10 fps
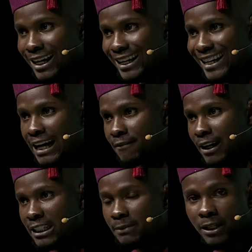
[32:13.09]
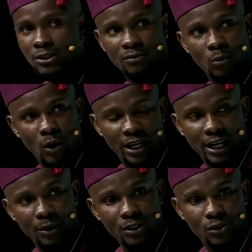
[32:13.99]
in every aspect of the work that
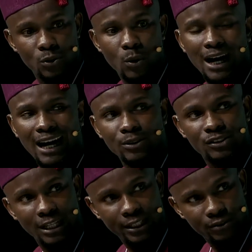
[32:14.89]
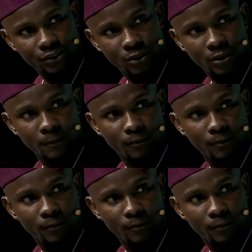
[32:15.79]
they're going to do outside of school.